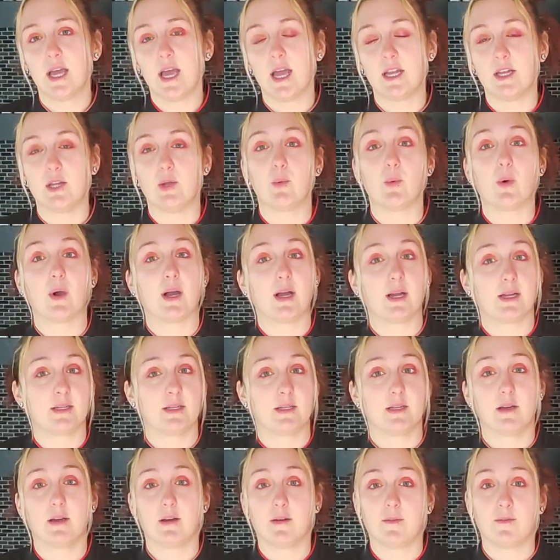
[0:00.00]
and you want
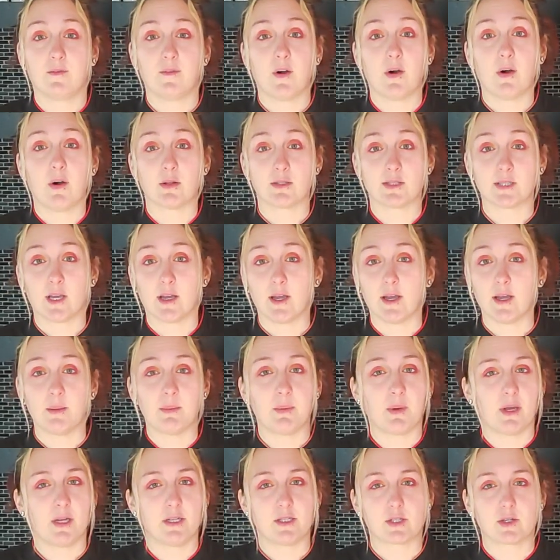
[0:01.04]
a fall type
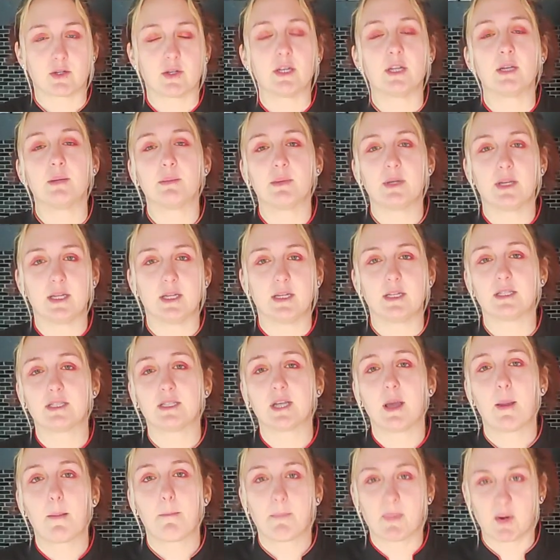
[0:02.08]
ice cream, it
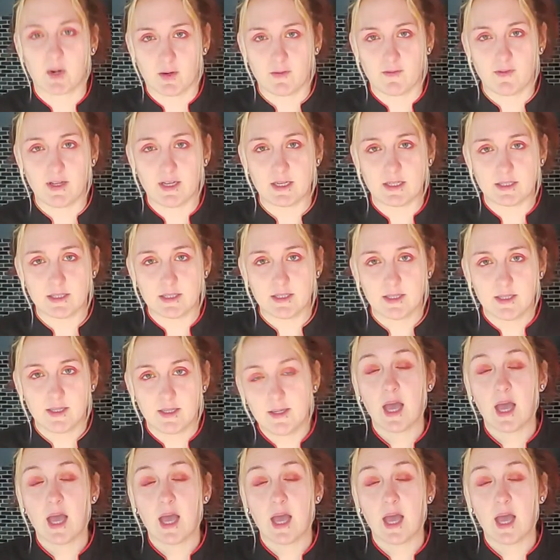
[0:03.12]
is perfect.